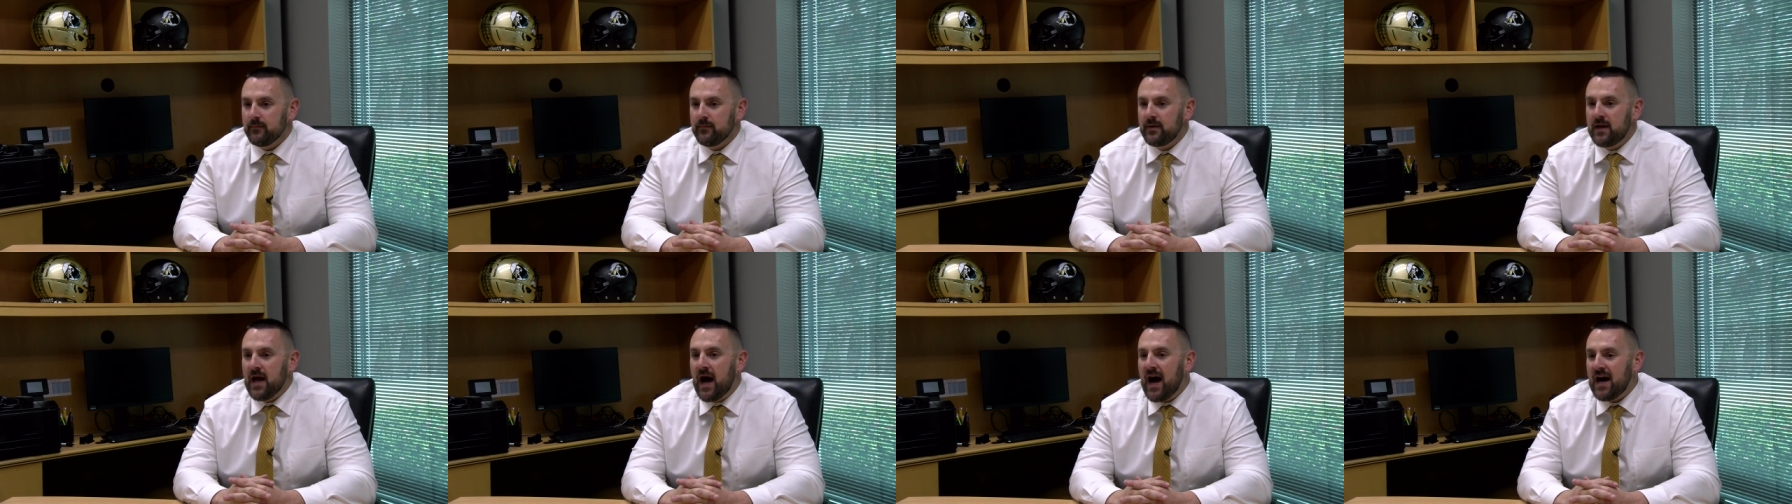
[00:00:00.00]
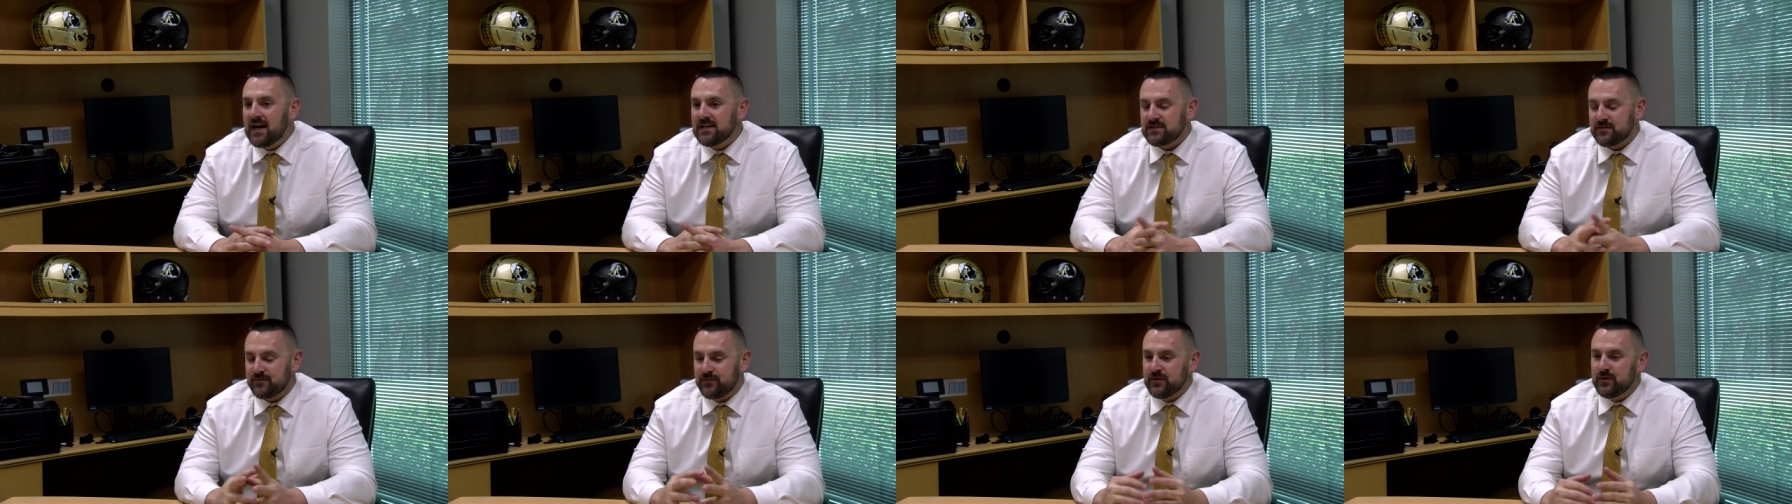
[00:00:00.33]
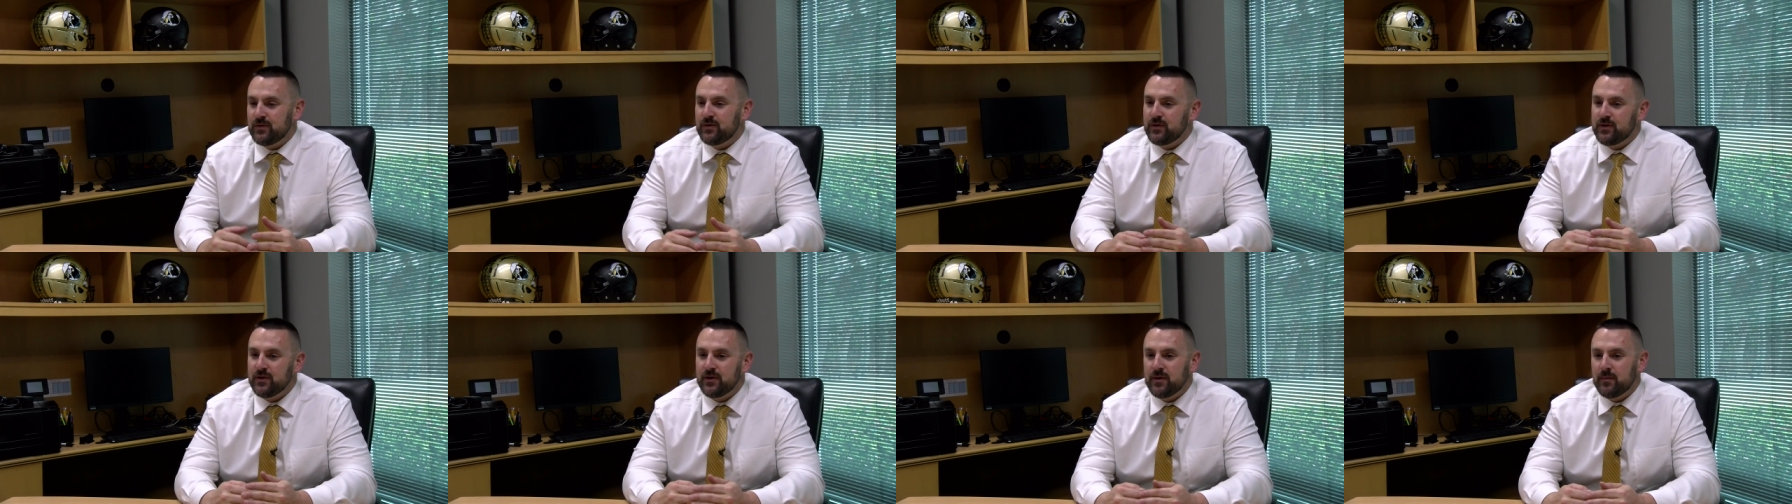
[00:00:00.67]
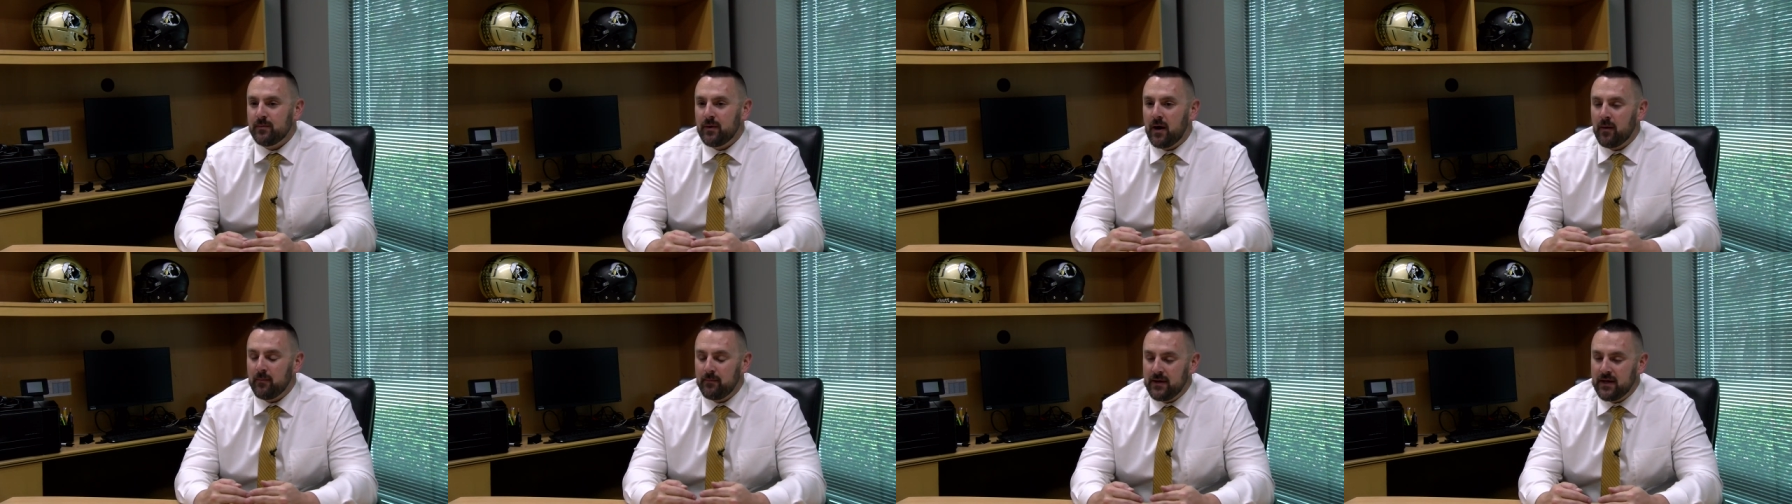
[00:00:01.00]
guys feel good
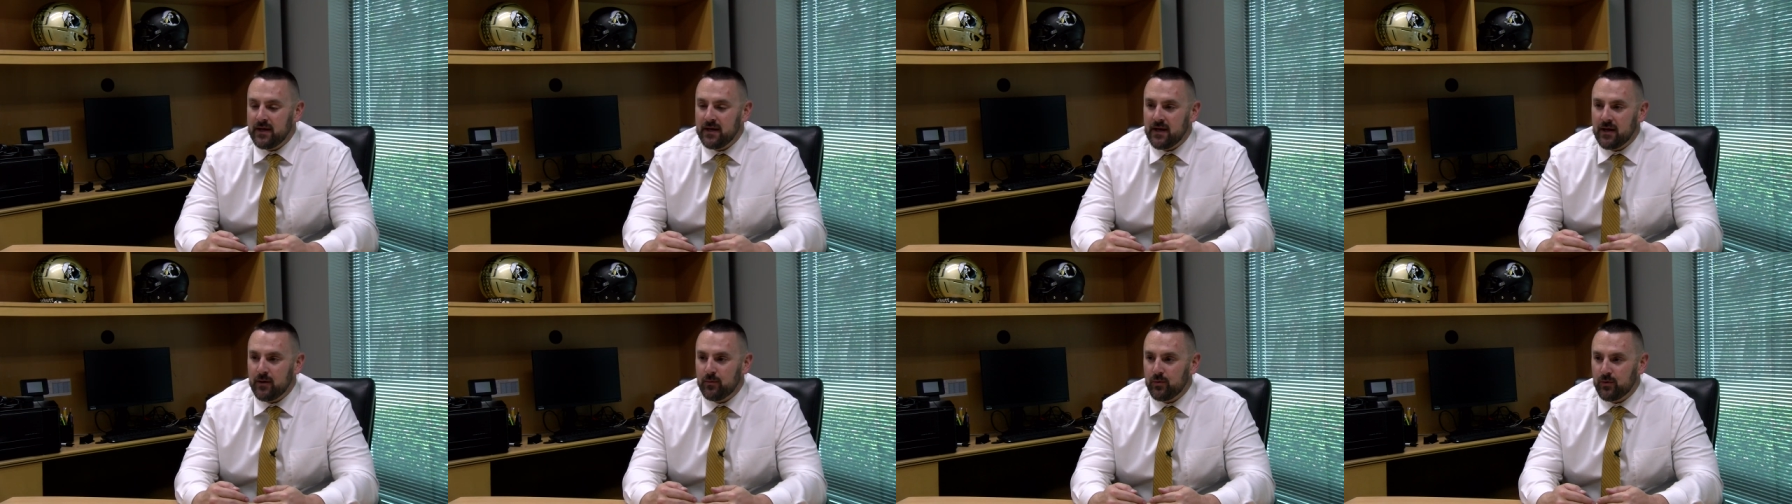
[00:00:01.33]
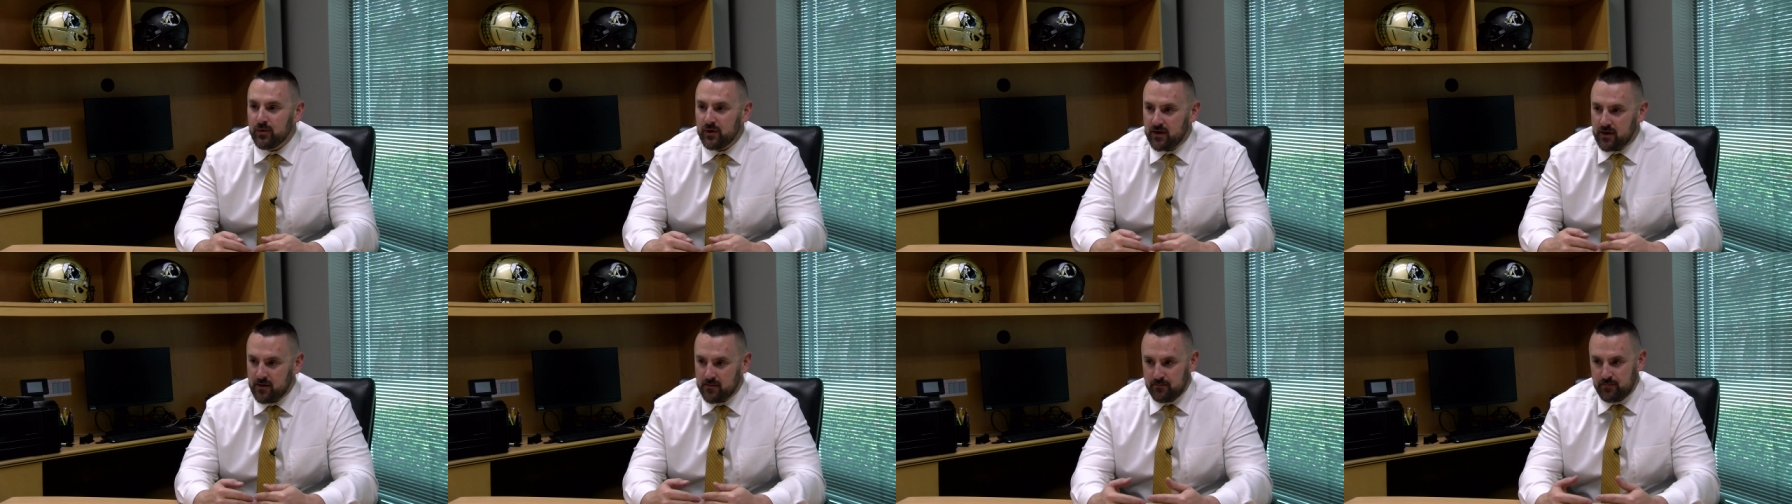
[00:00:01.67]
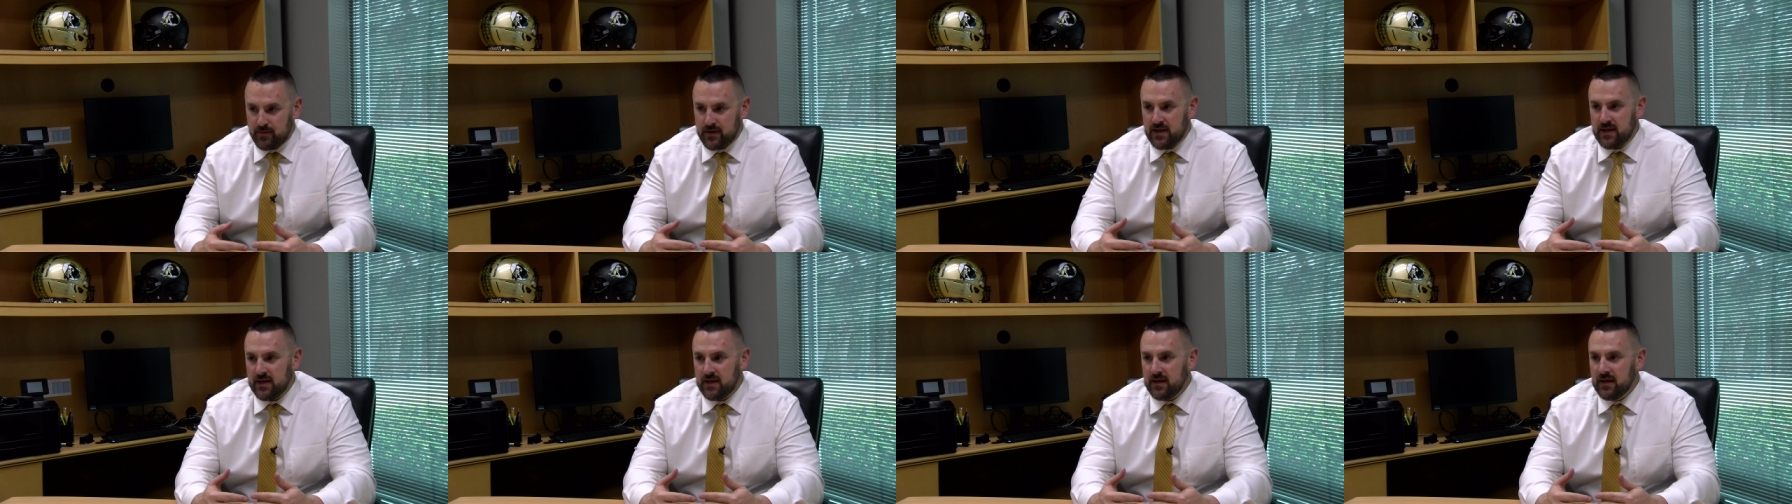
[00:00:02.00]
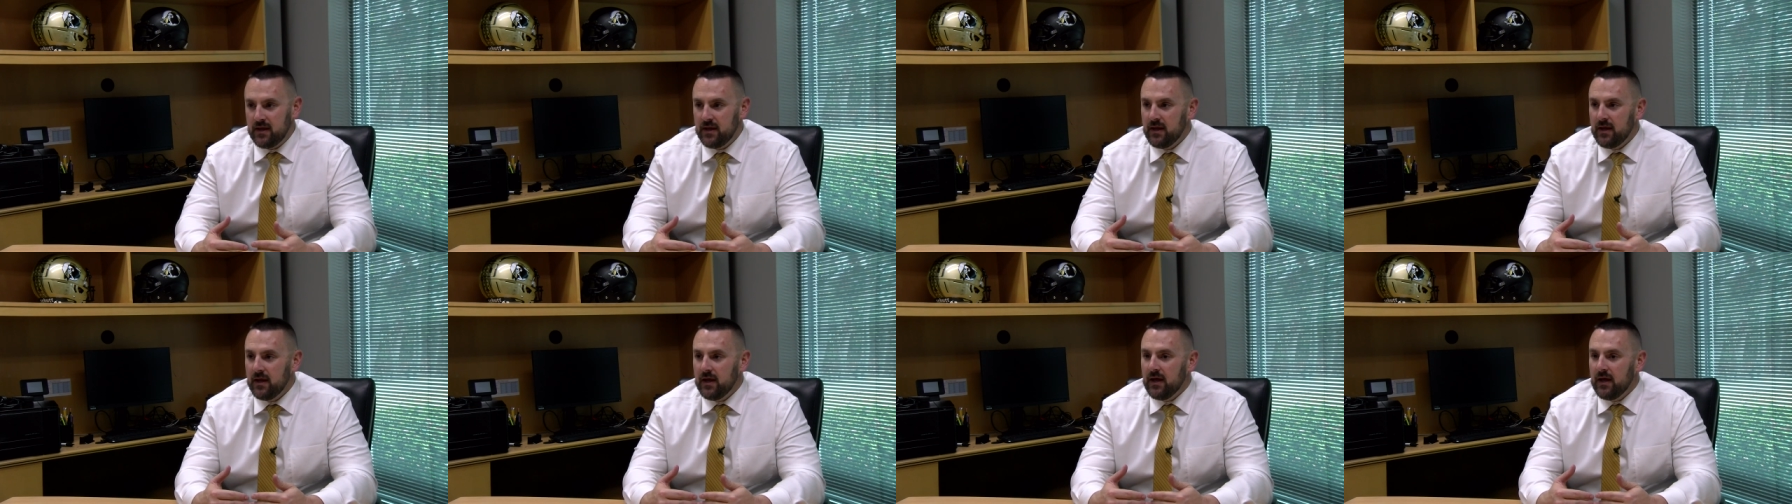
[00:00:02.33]
about being able to compete